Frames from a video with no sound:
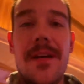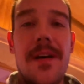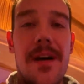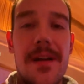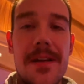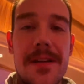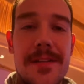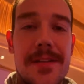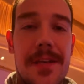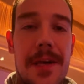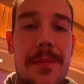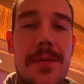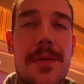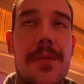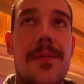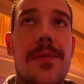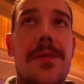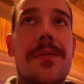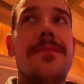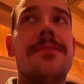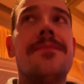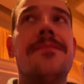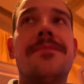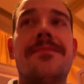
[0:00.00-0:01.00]
Unacceptable.
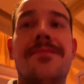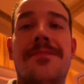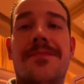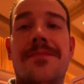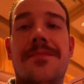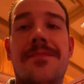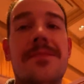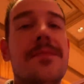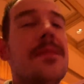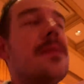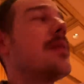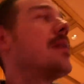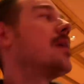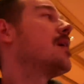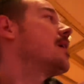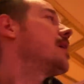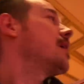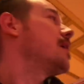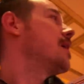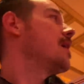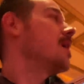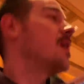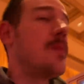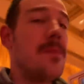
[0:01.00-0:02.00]

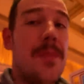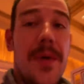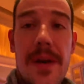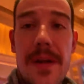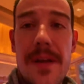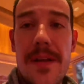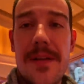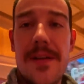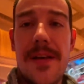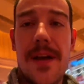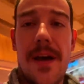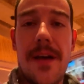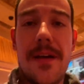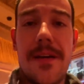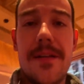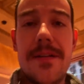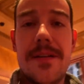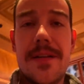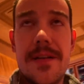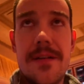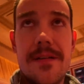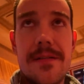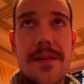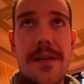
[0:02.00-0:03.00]
But not going
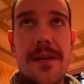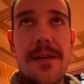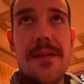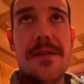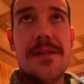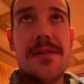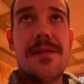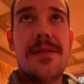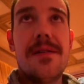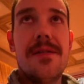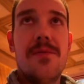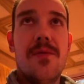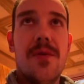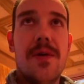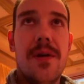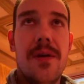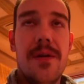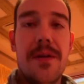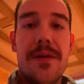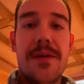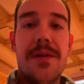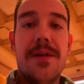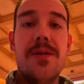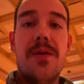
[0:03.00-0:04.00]
to tilt us. We're here
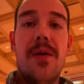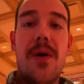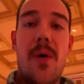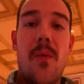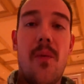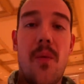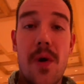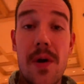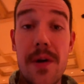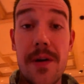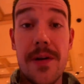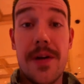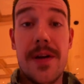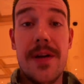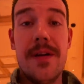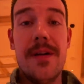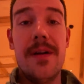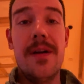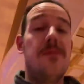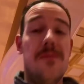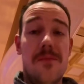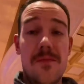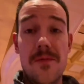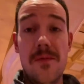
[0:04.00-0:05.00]
to do work.
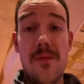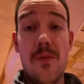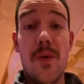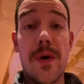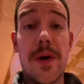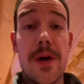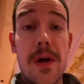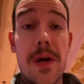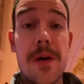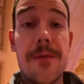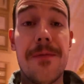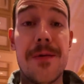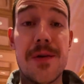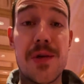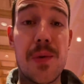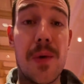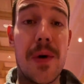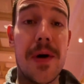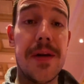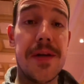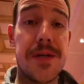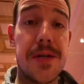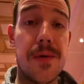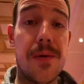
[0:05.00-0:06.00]
When you're in for
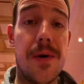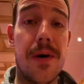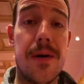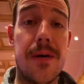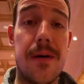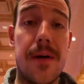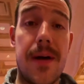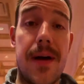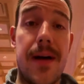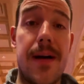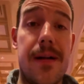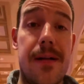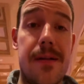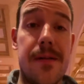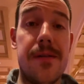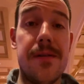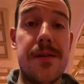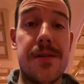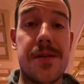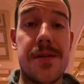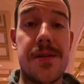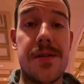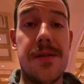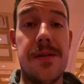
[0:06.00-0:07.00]

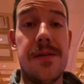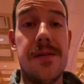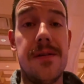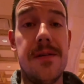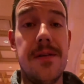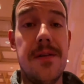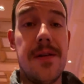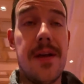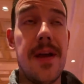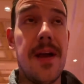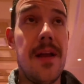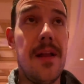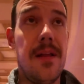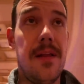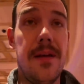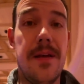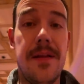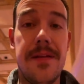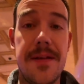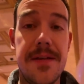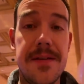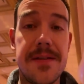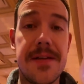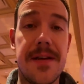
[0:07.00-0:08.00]
$2,200, you can't
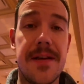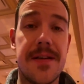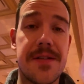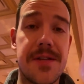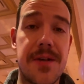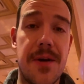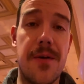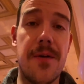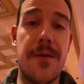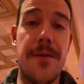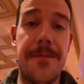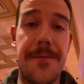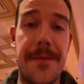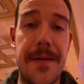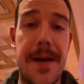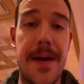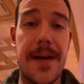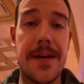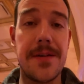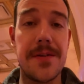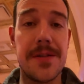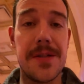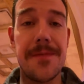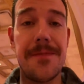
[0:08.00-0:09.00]
let these external
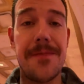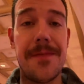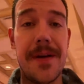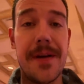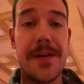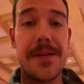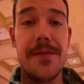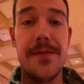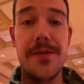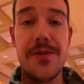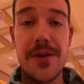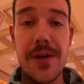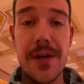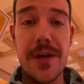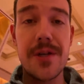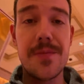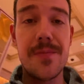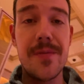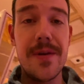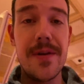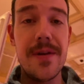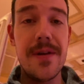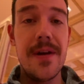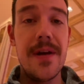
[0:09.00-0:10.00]
factors affect your
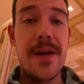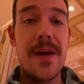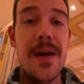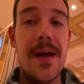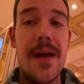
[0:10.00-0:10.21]
judgment.